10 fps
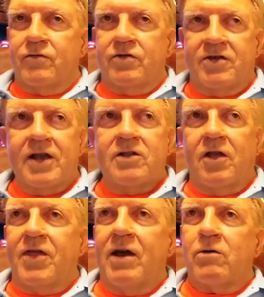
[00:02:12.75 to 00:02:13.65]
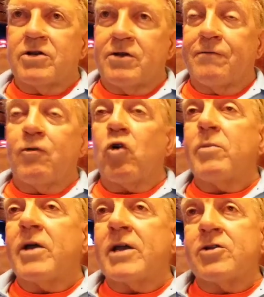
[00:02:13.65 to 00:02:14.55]
seen that was a
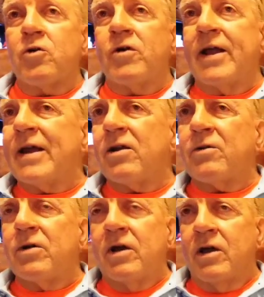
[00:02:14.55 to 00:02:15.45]
forming tornado